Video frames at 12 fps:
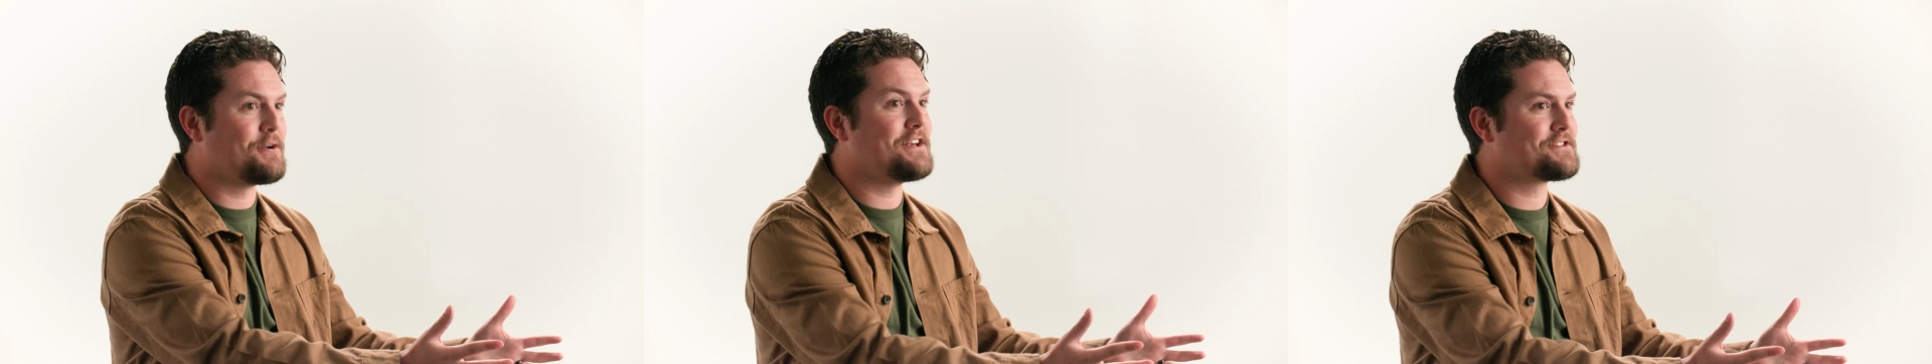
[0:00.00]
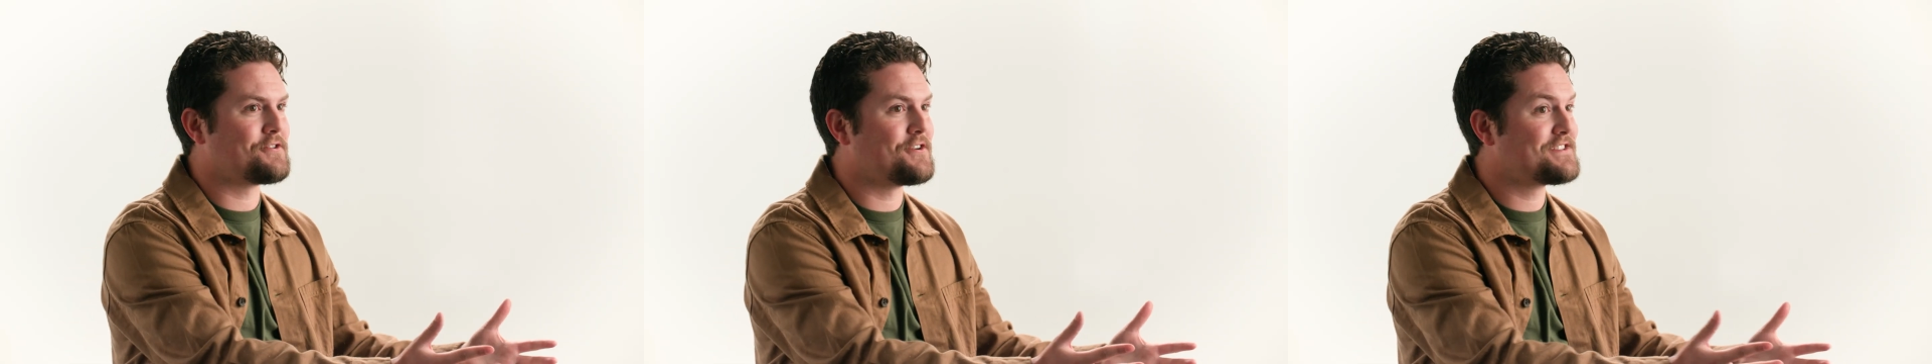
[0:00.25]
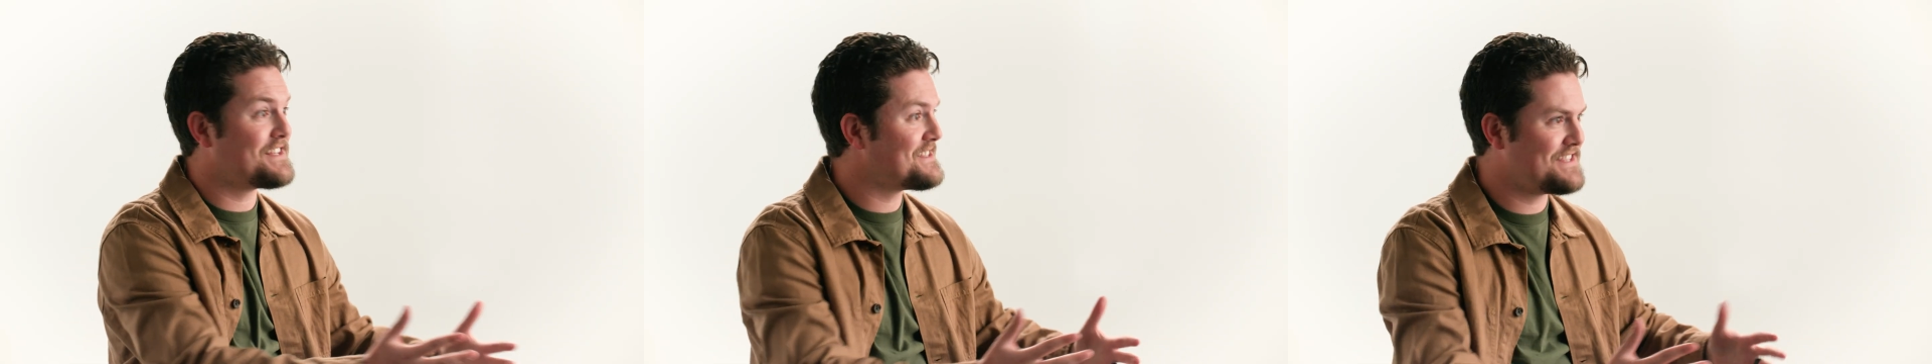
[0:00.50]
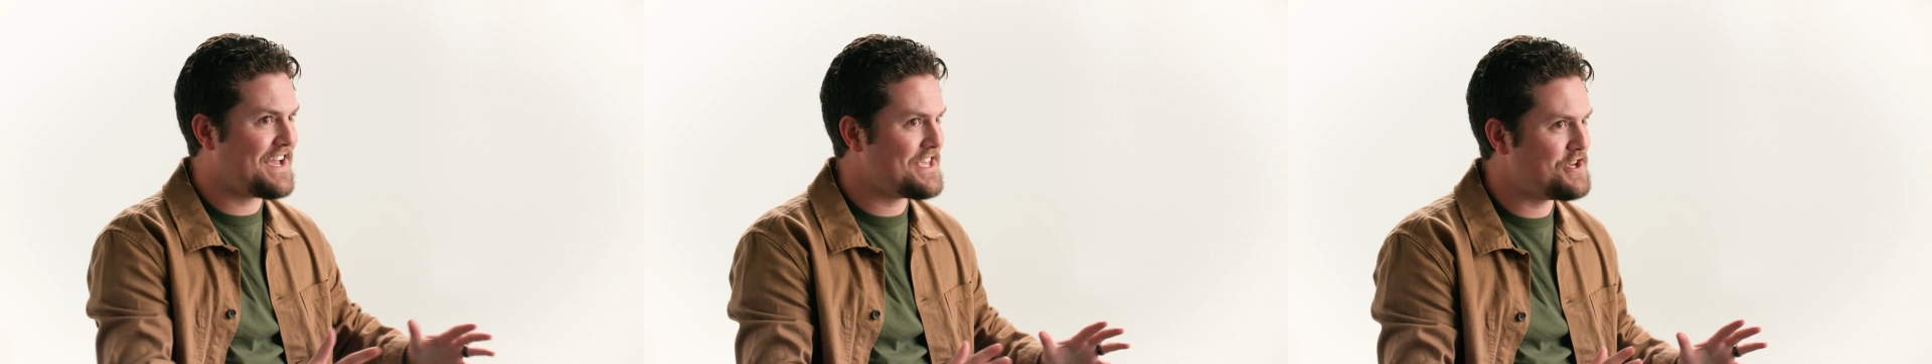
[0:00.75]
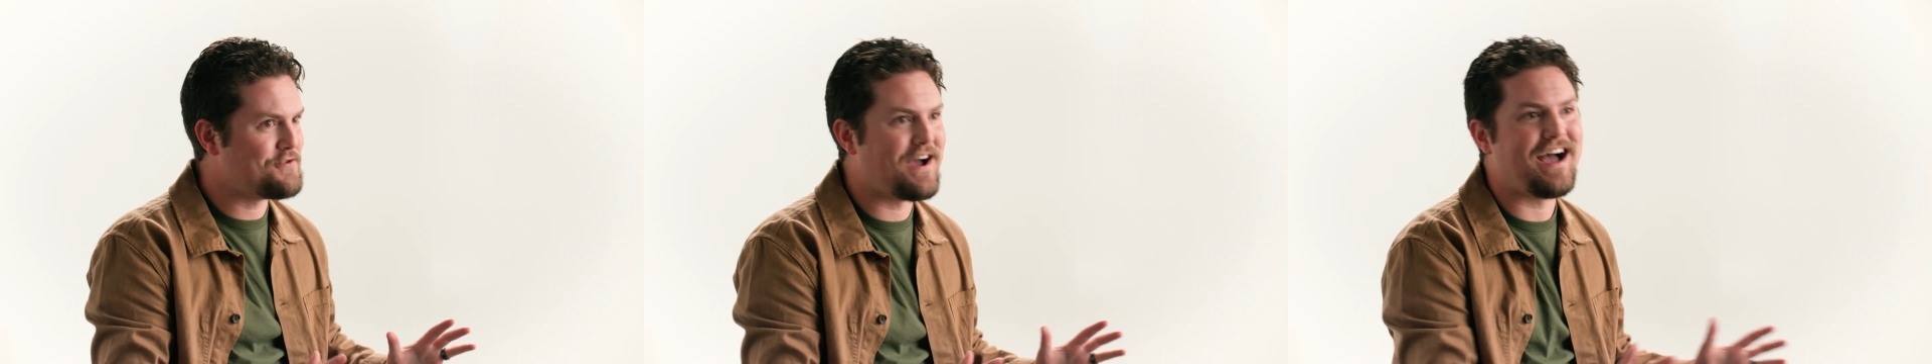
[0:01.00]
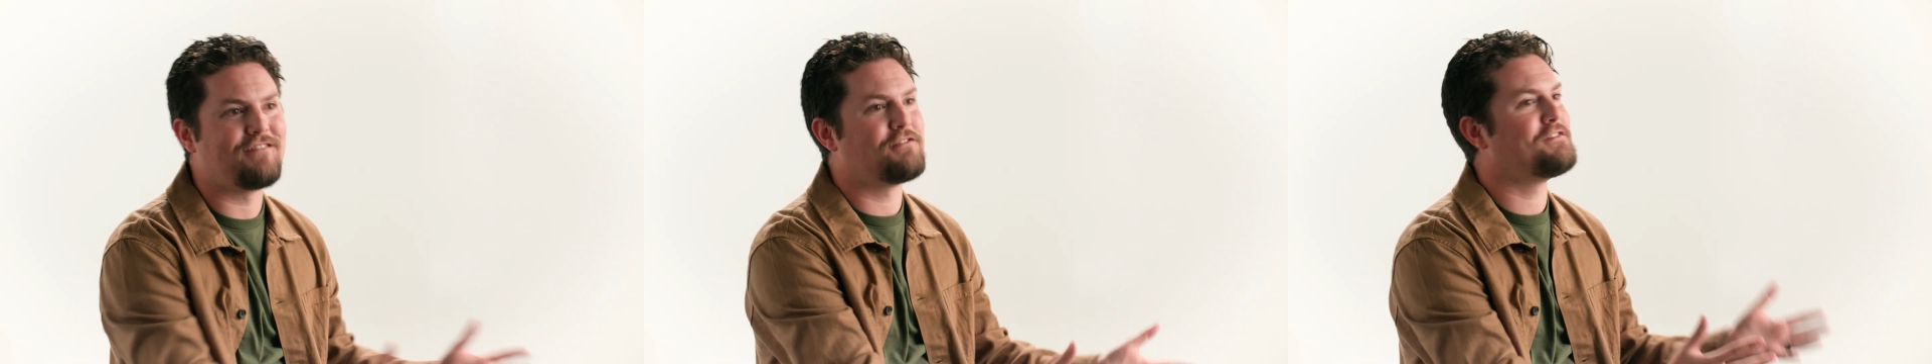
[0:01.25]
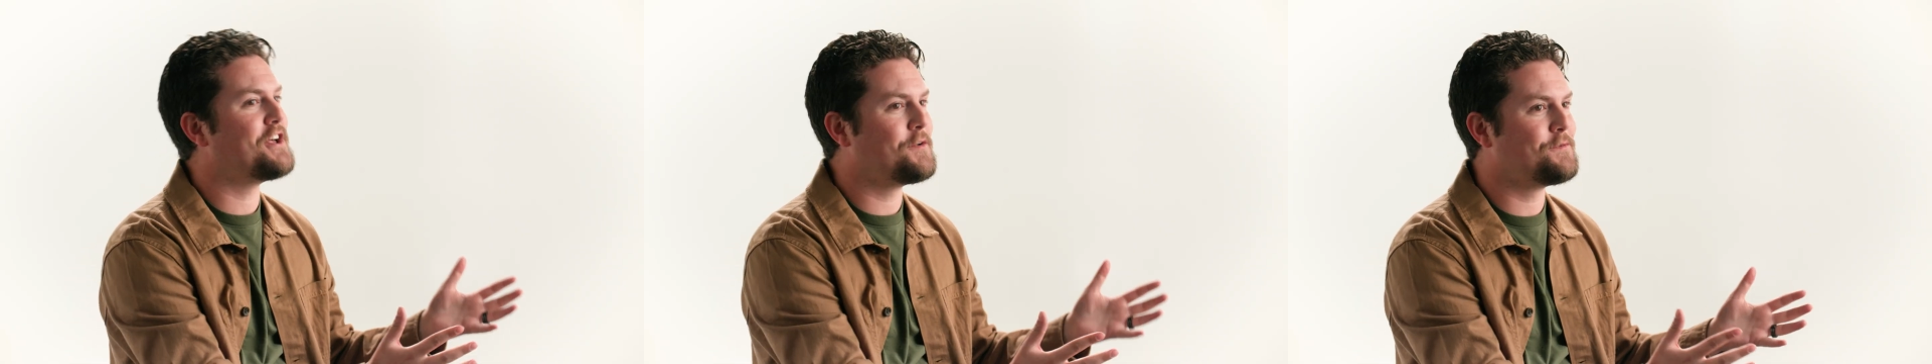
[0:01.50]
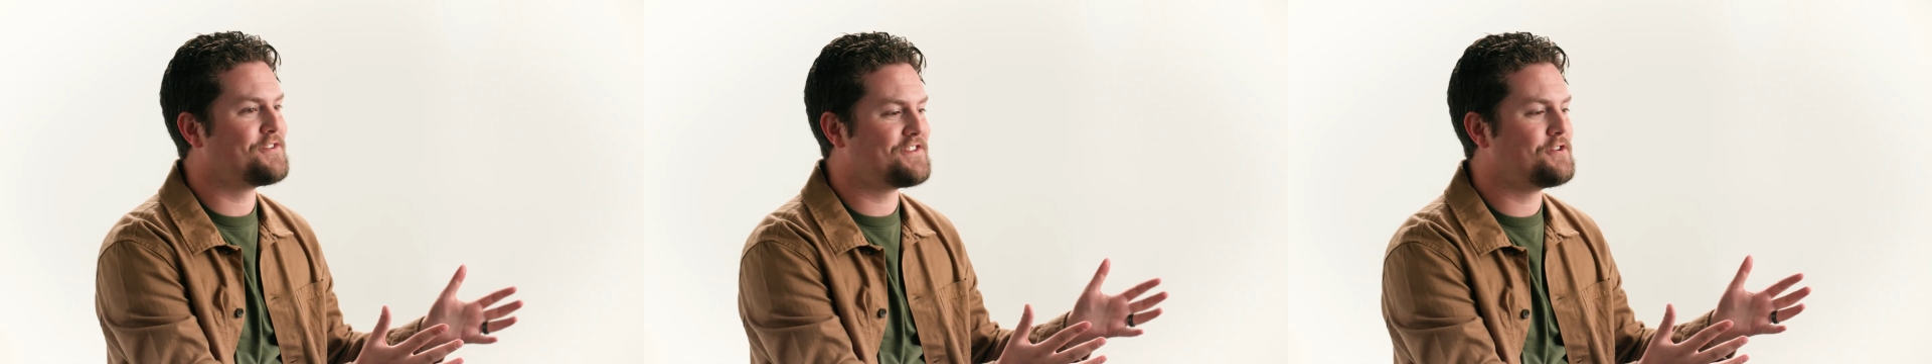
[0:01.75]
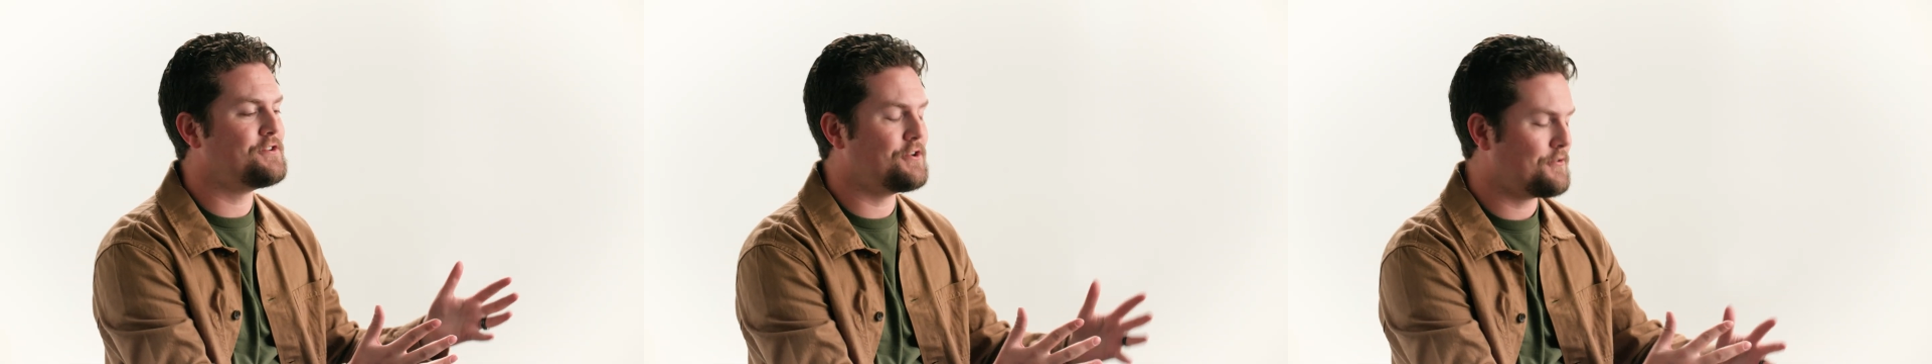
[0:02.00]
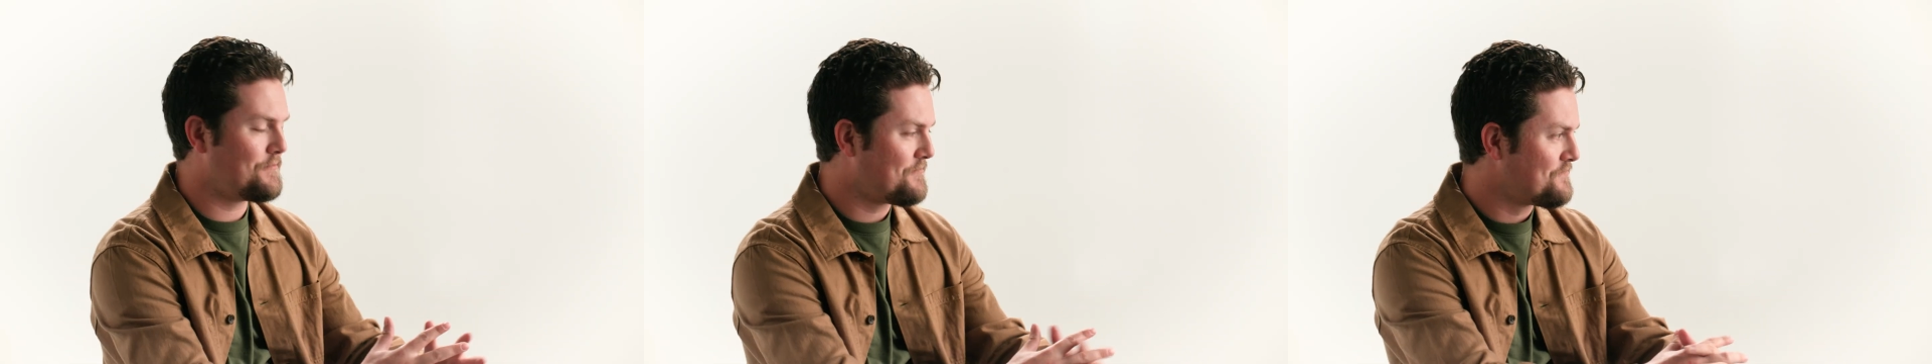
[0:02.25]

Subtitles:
resources that you have available to you.